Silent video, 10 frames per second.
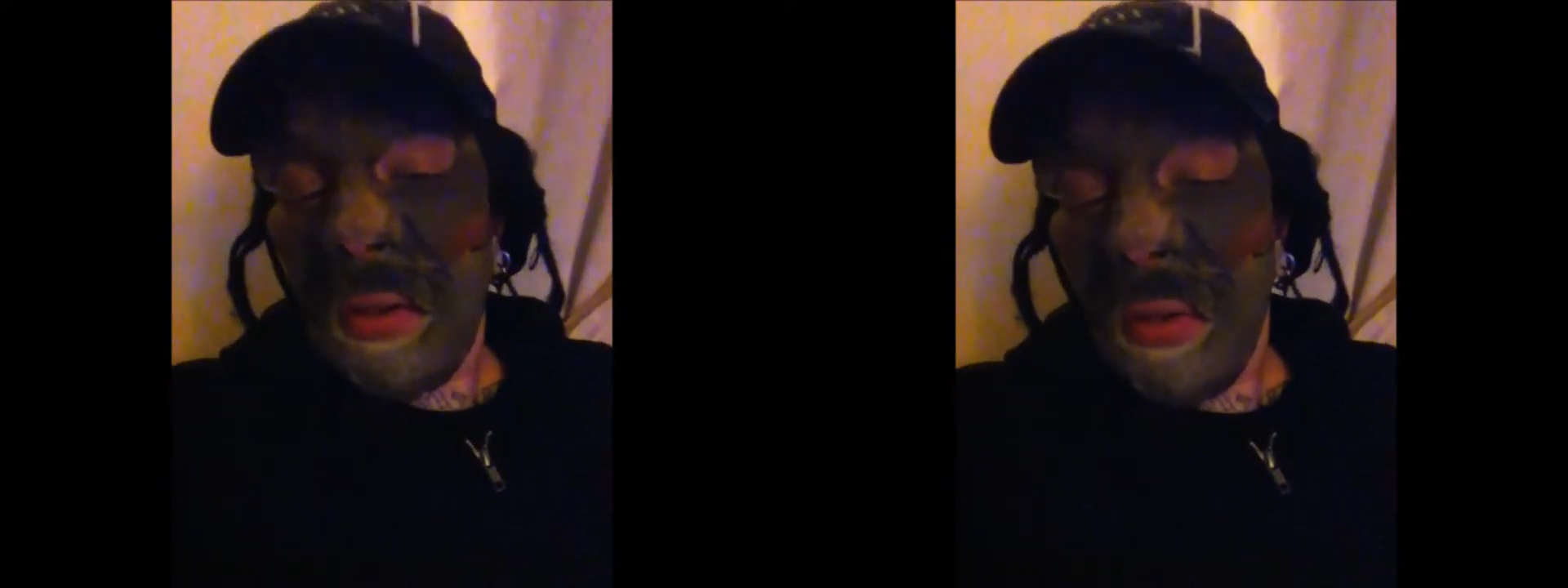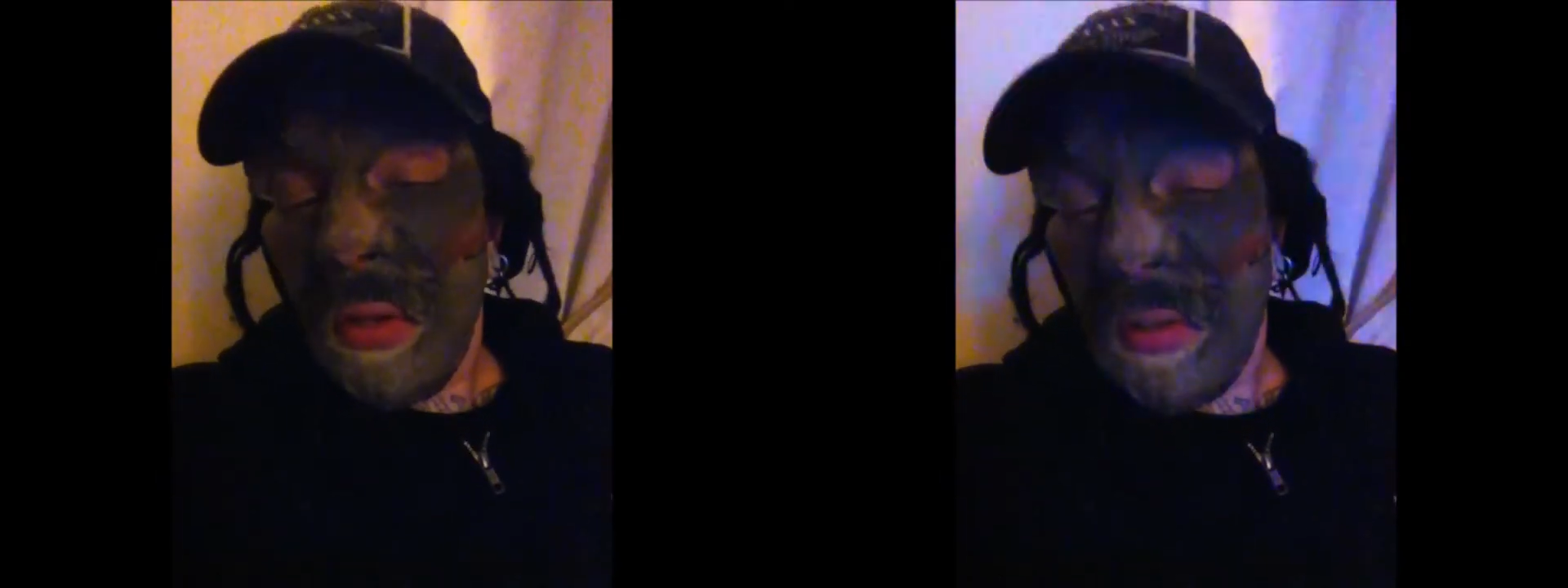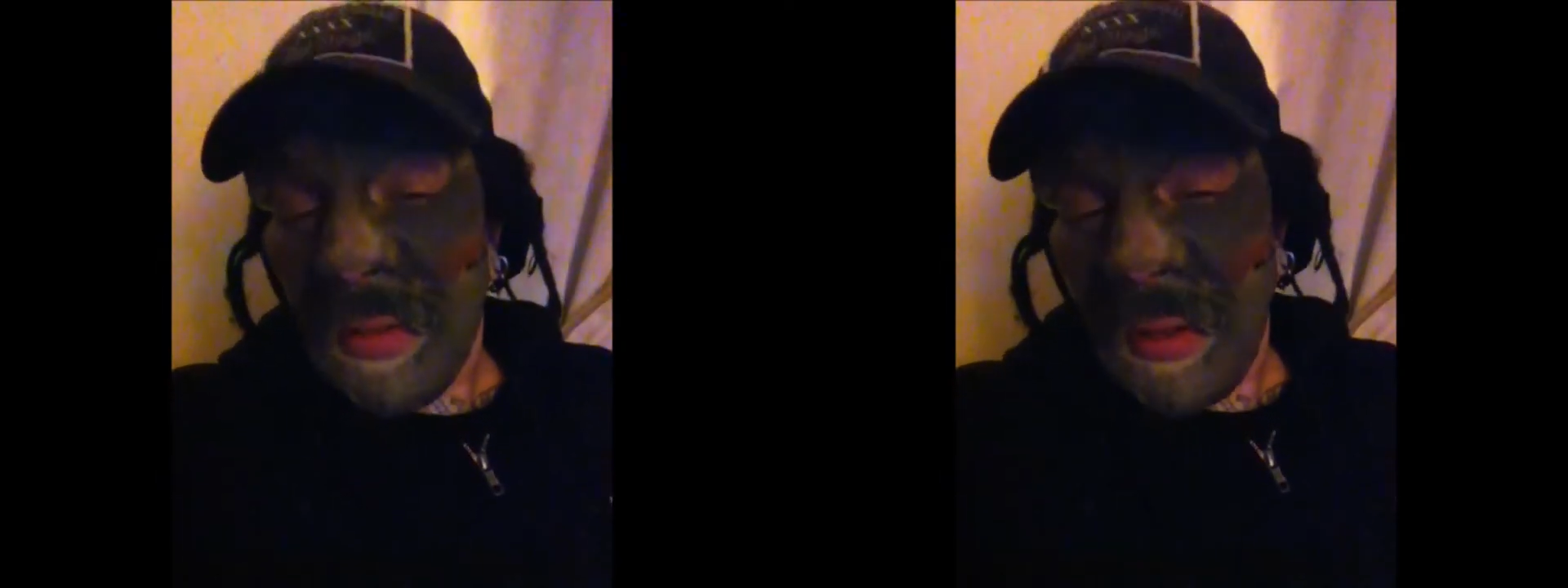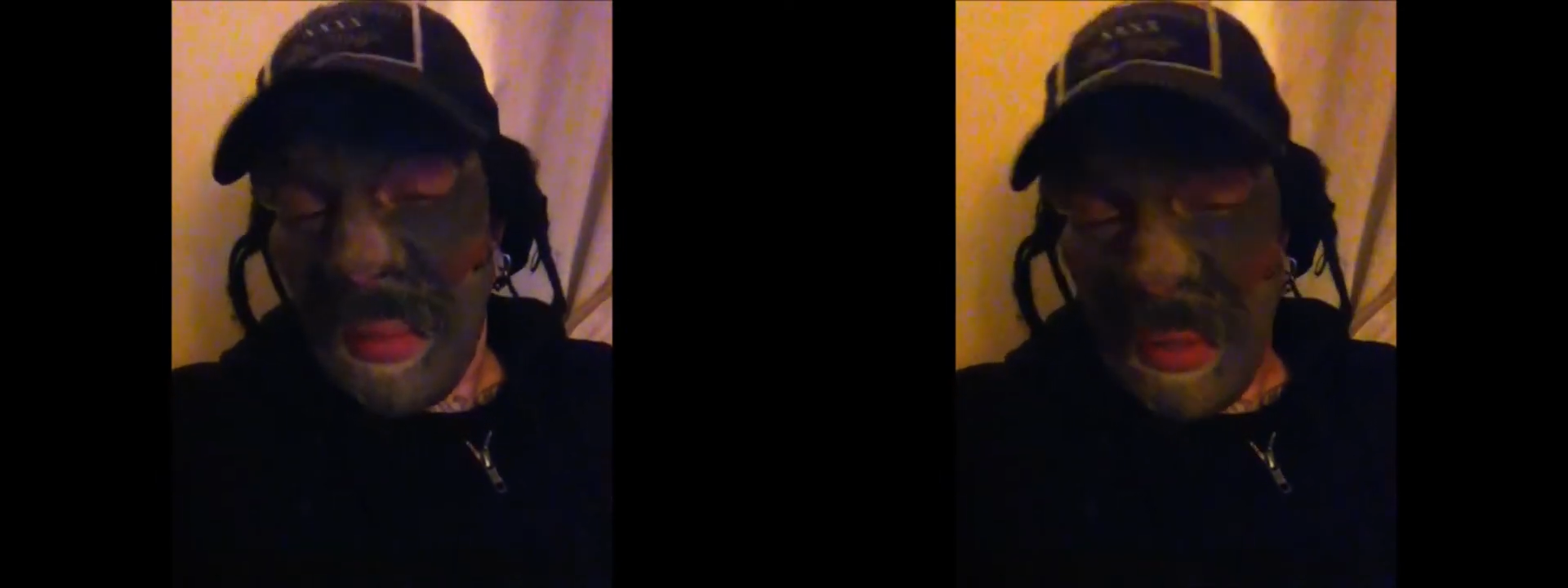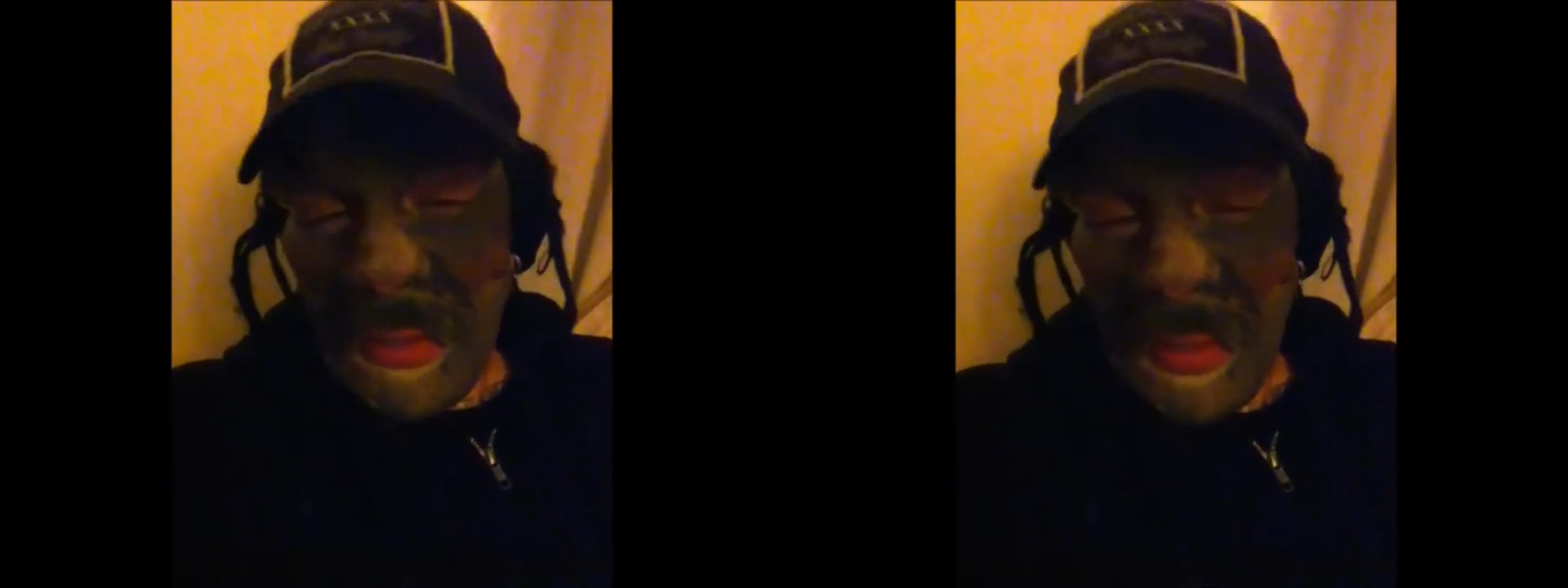you gotta
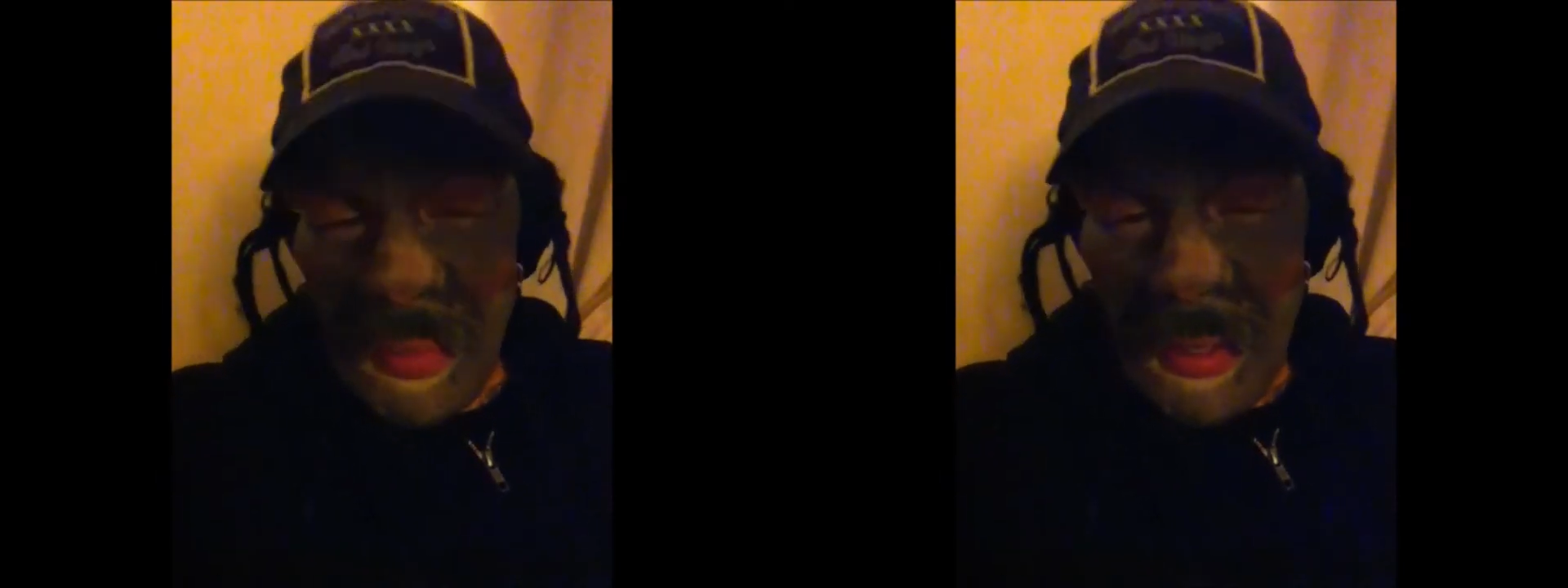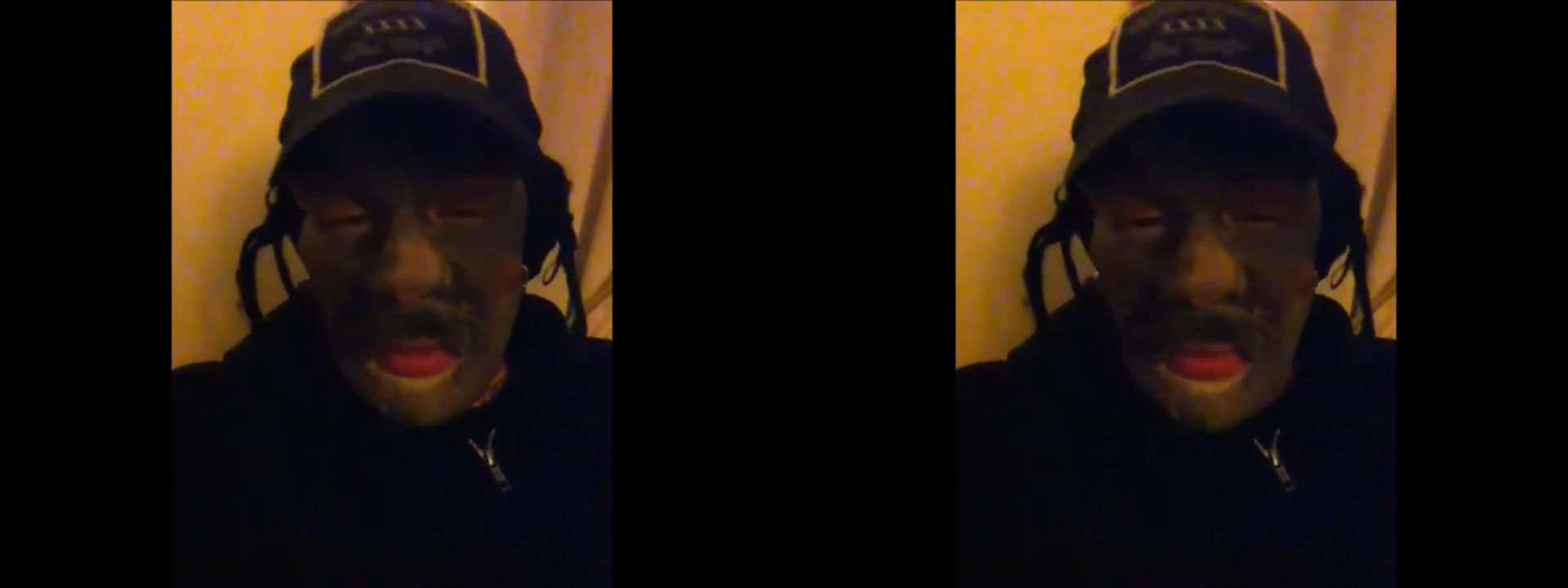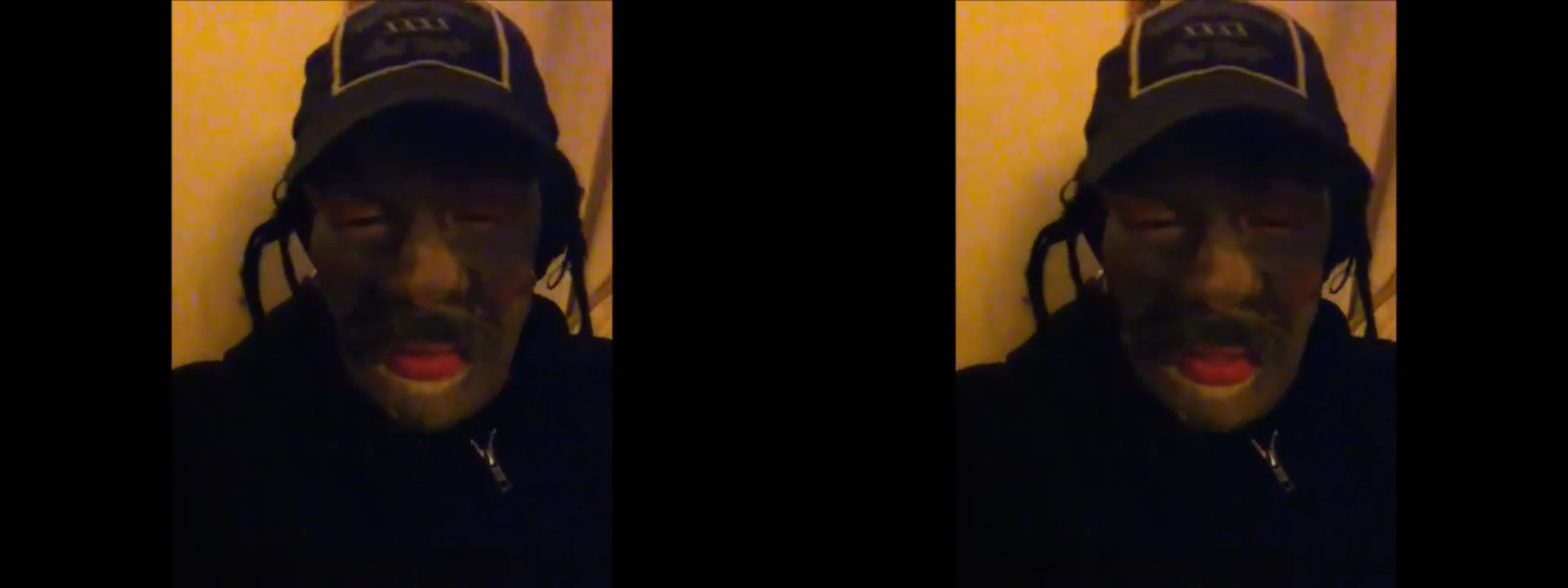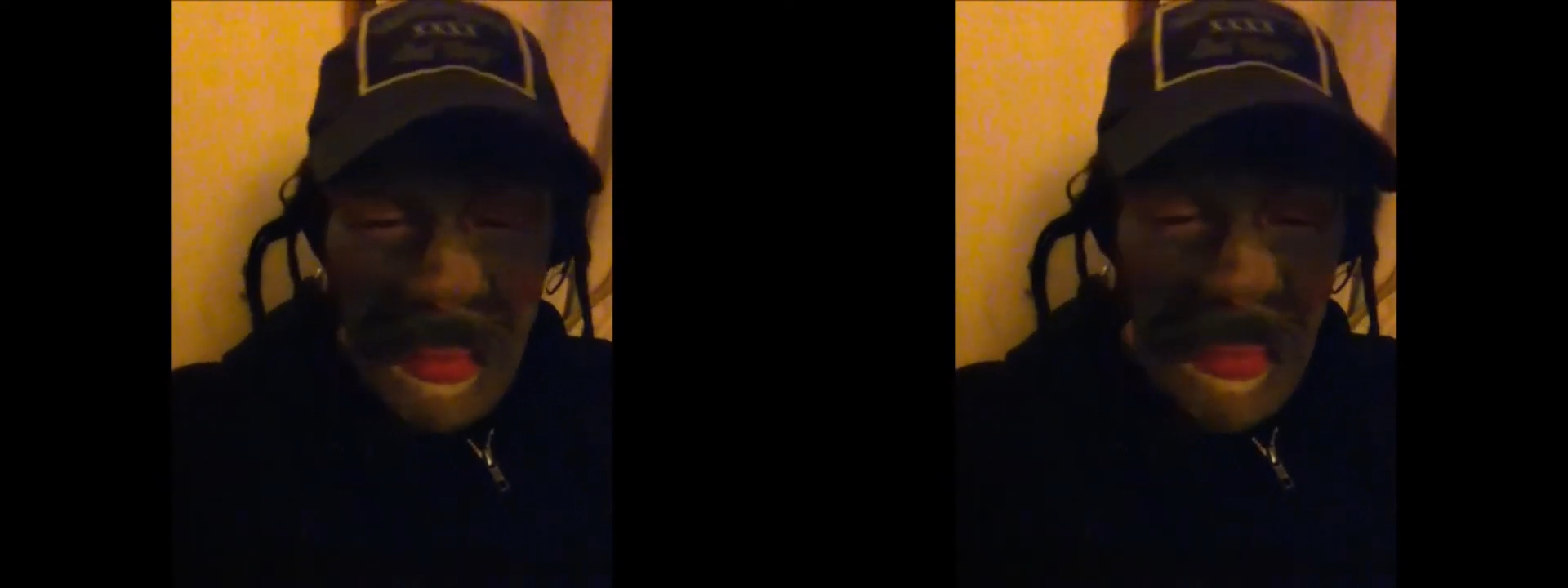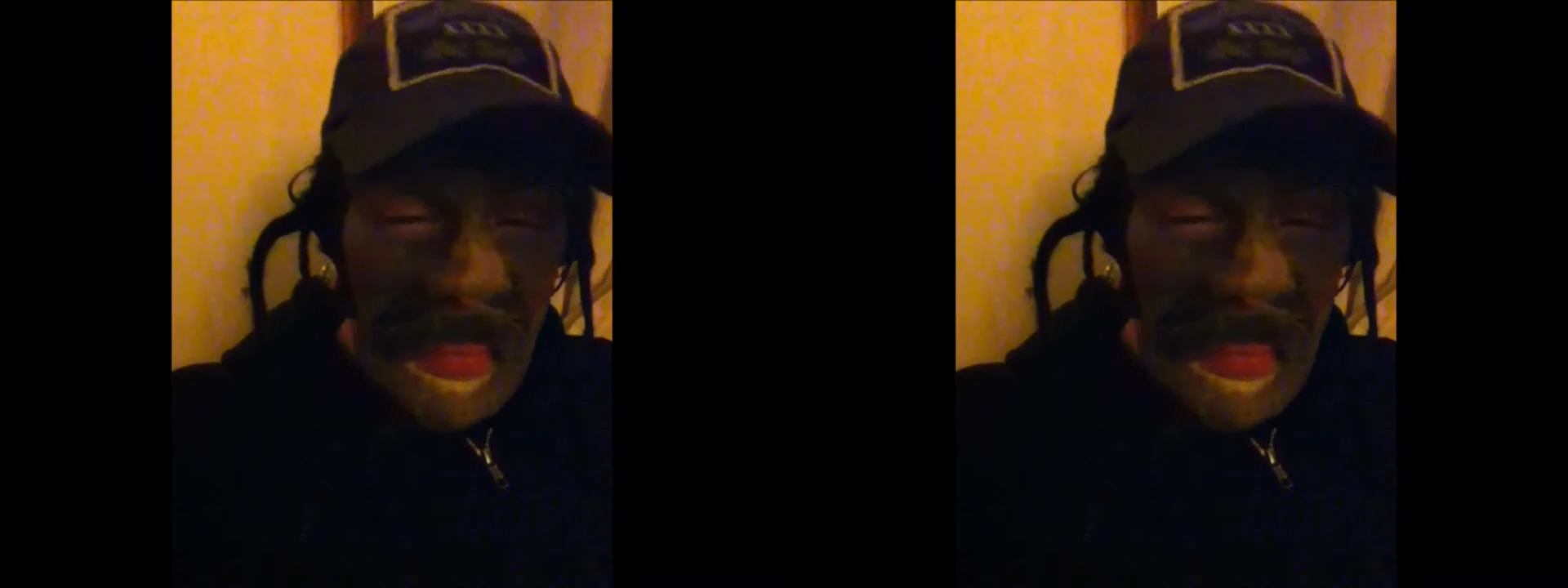celebrate St. Patrick's Day.